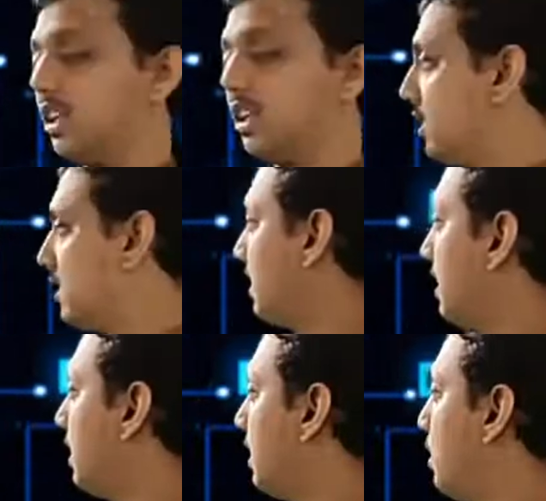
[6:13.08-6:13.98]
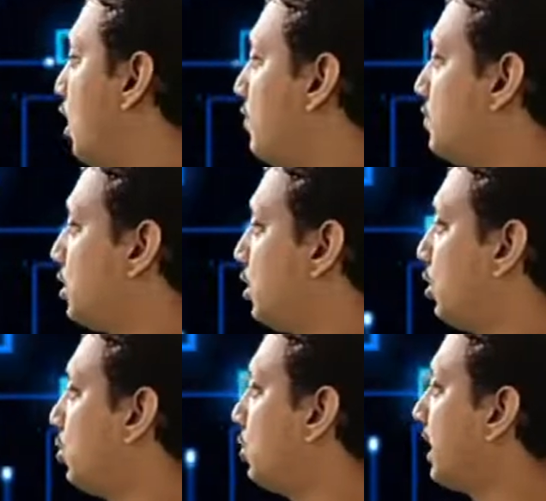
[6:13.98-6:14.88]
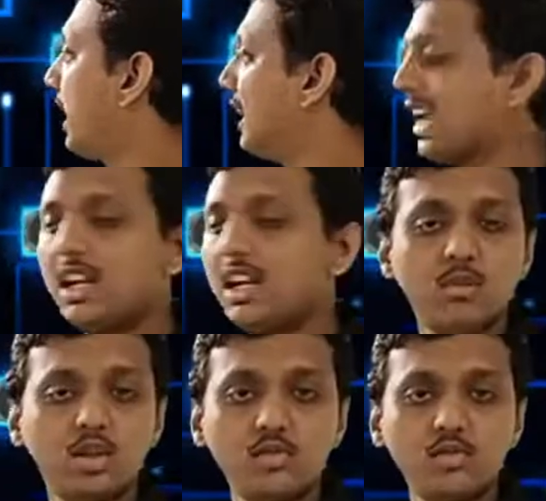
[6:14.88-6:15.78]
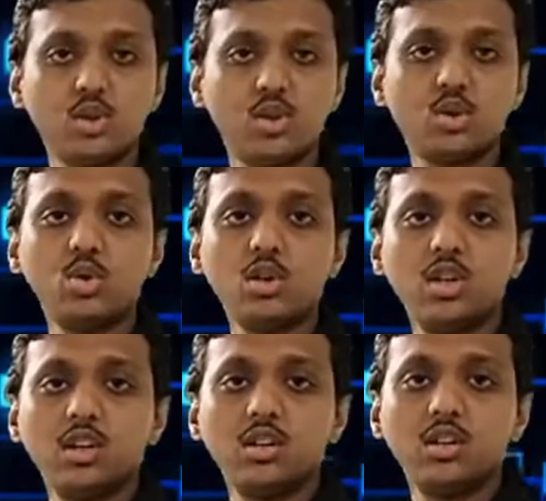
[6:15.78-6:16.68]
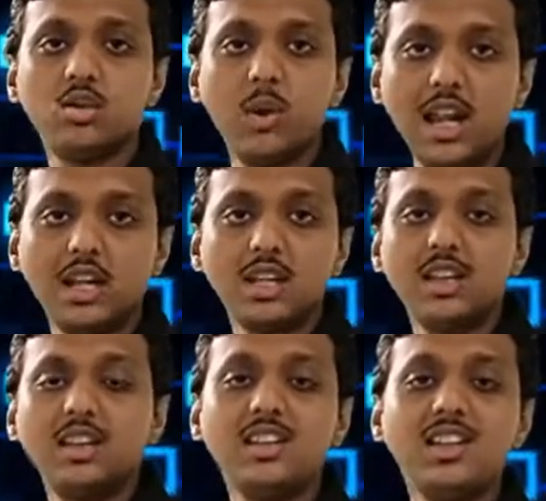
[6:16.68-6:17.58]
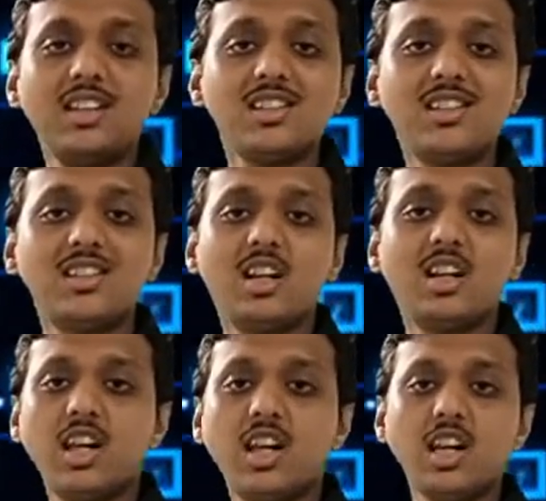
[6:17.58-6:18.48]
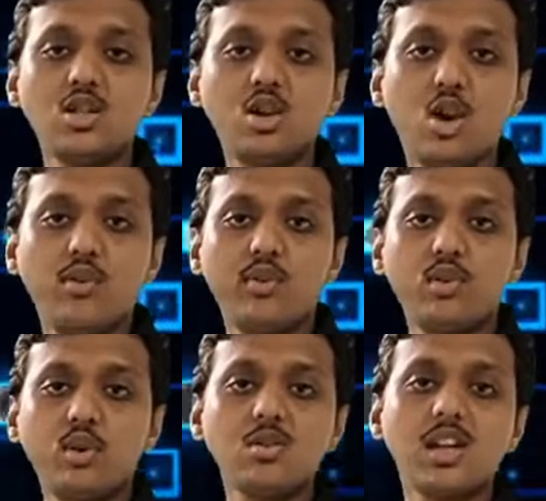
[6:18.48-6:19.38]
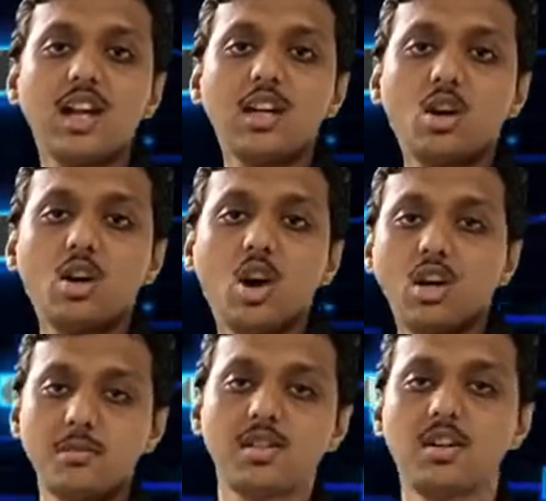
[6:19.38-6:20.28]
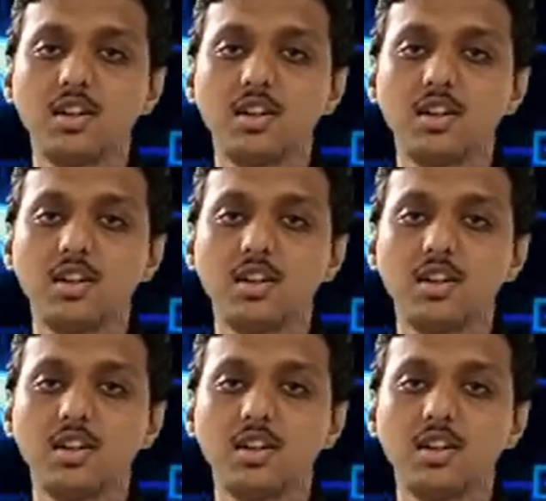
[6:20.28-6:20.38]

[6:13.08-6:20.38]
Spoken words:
See, B of 0 to 10 and B of 0 to 12. This is the range of rows and columns.